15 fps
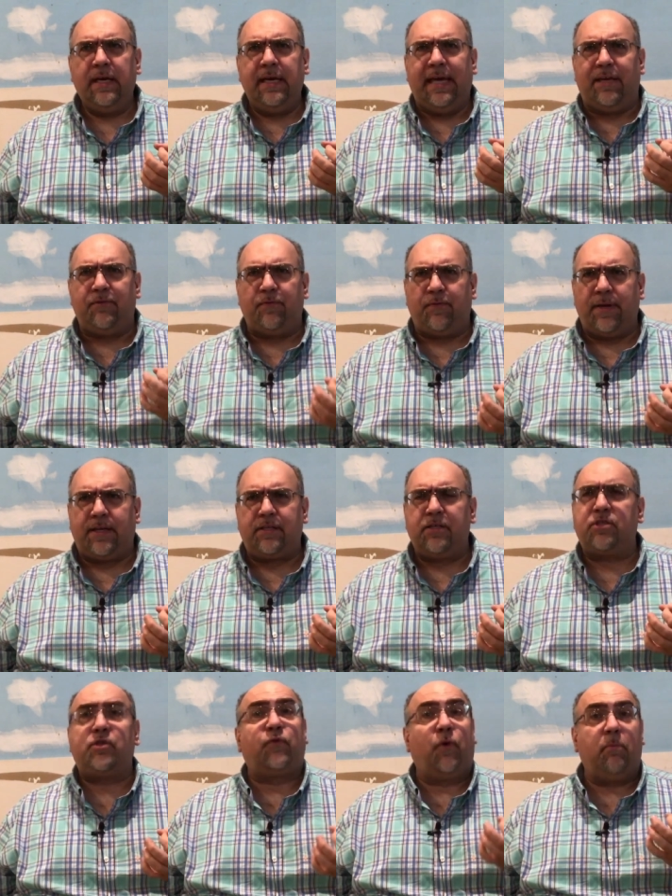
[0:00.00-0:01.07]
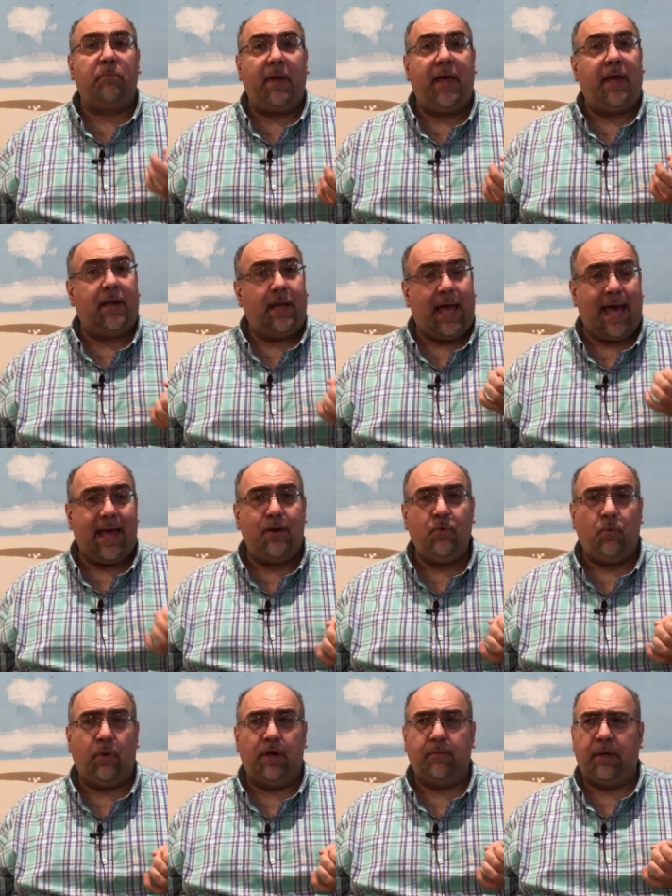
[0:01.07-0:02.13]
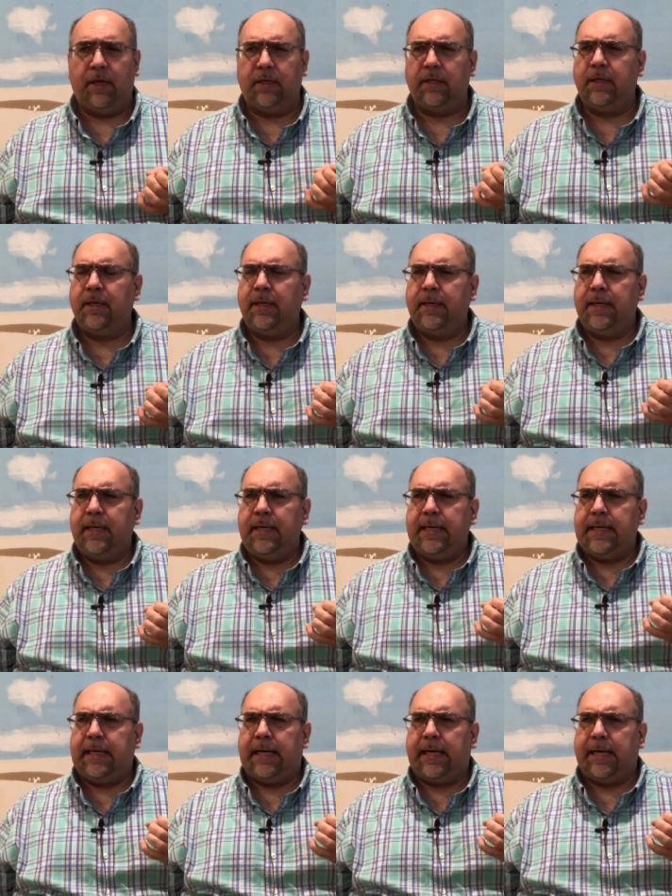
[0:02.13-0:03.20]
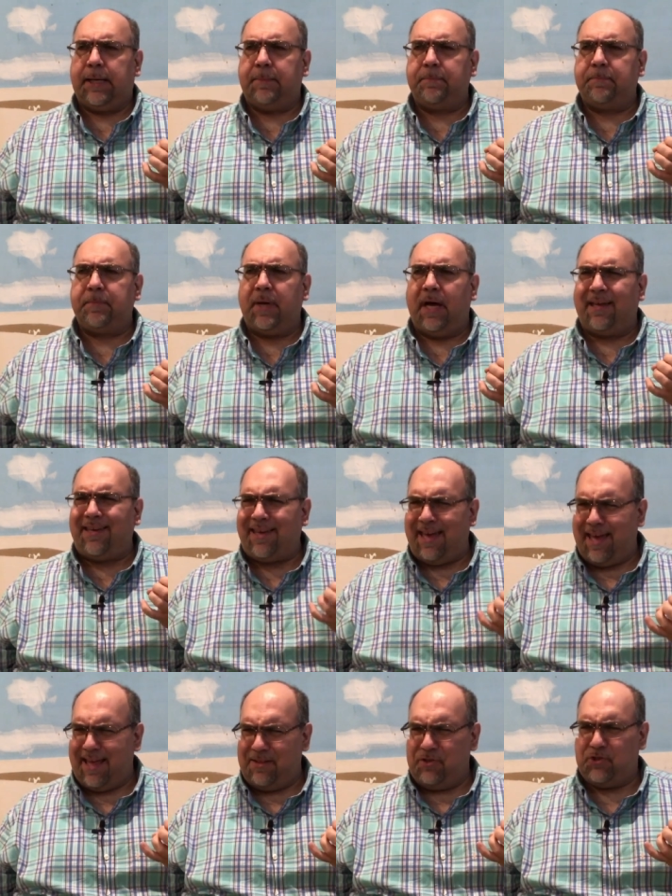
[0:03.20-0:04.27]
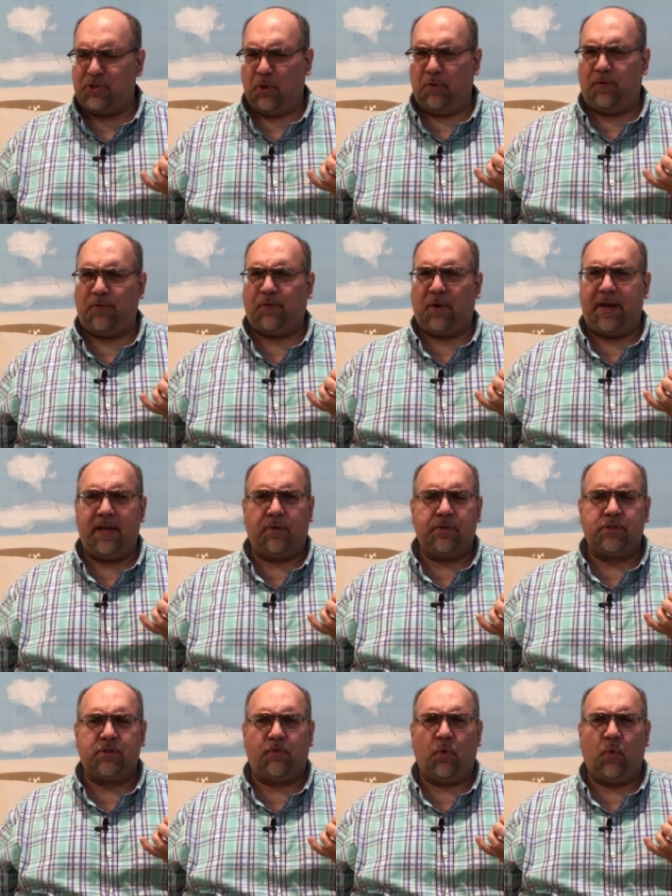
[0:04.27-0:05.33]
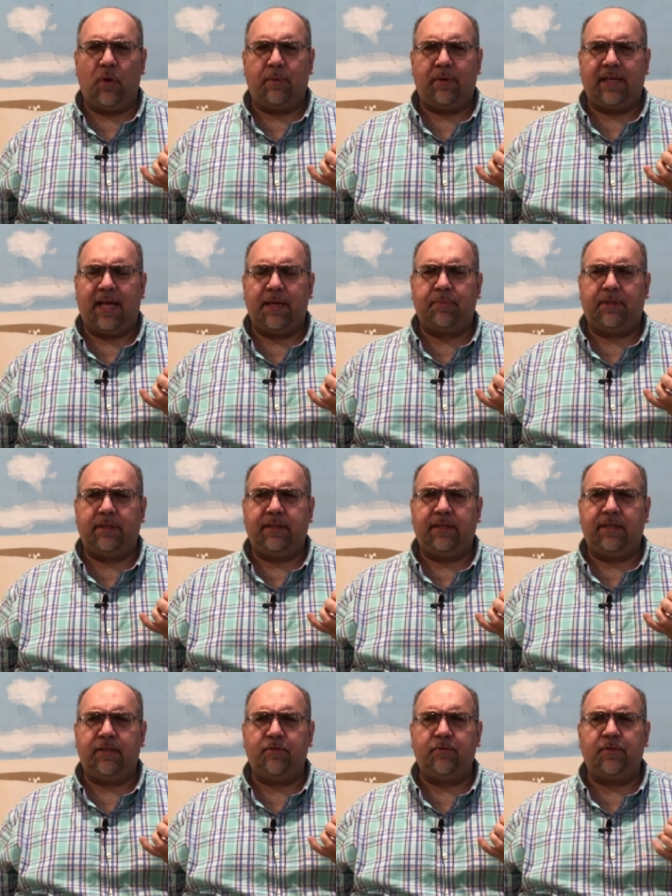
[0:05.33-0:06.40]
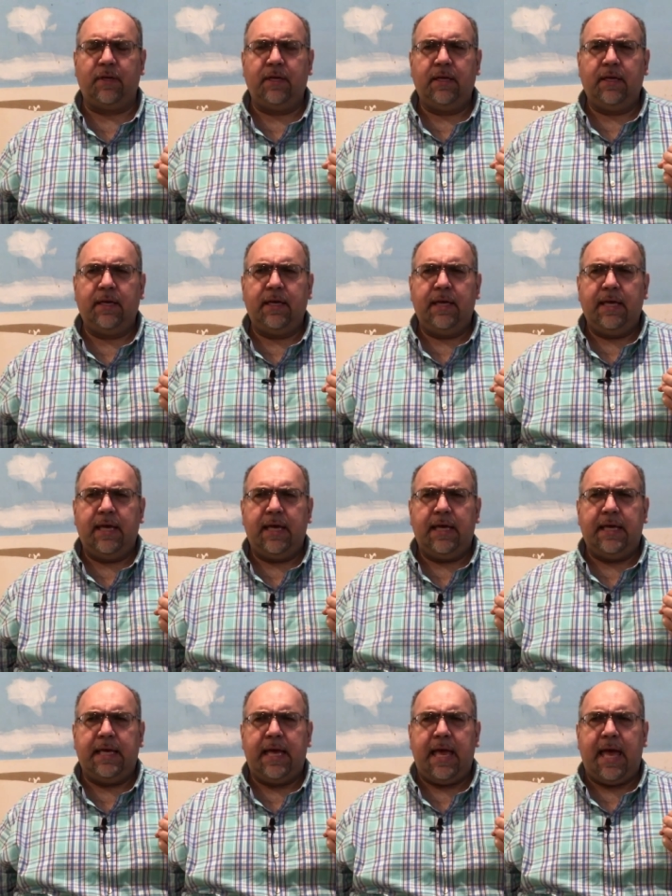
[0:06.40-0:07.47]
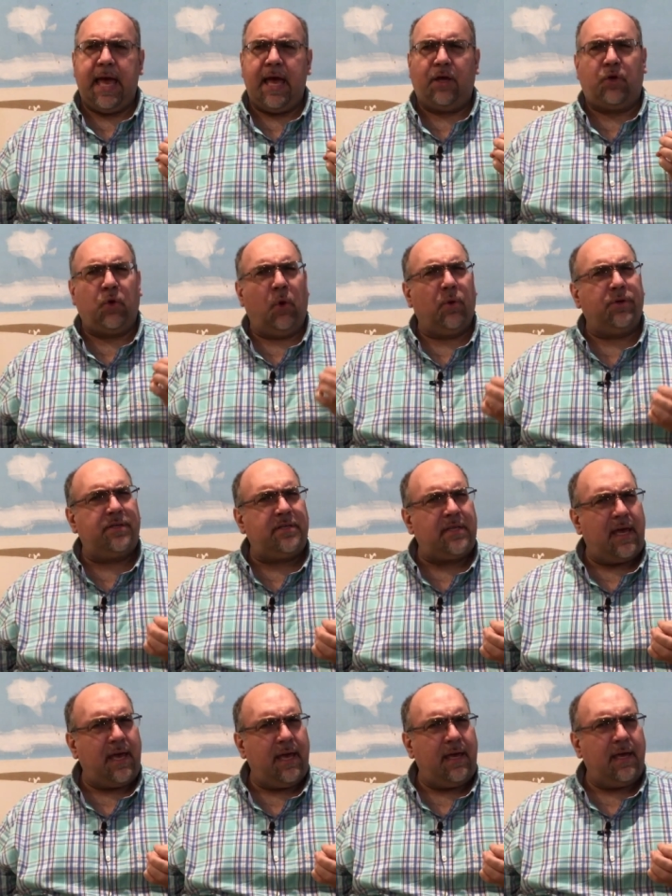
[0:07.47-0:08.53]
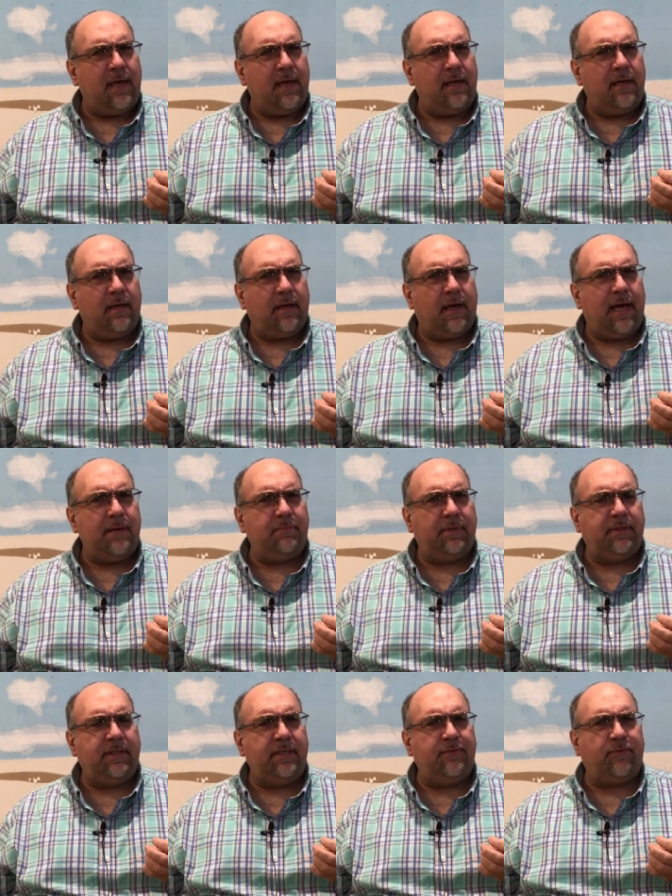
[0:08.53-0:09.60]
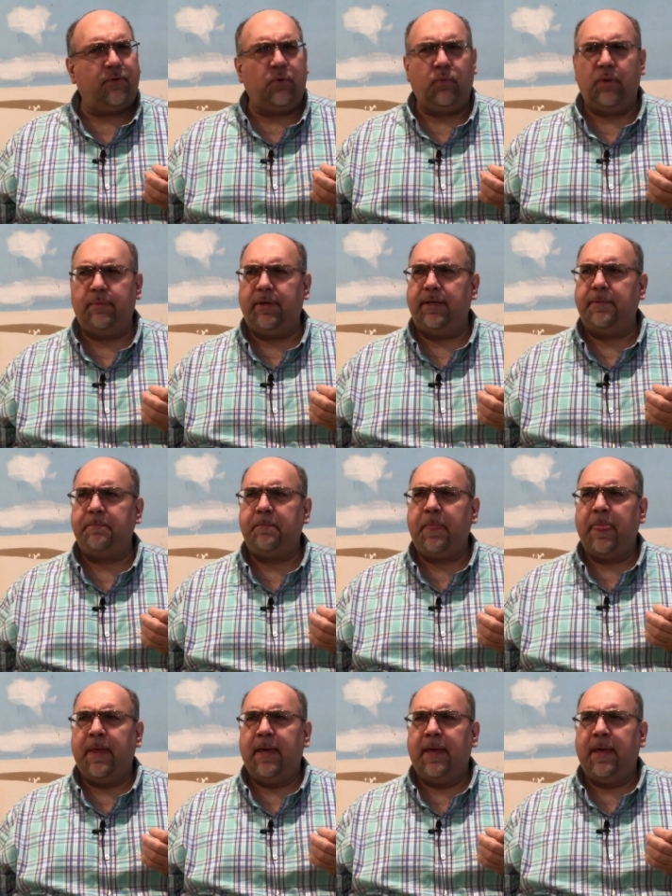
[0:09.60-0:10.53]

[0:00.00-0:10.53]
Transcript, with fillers: Invictus for men and women, a Kenzo fragrance for women, I believe, Goldea, I believe, for women,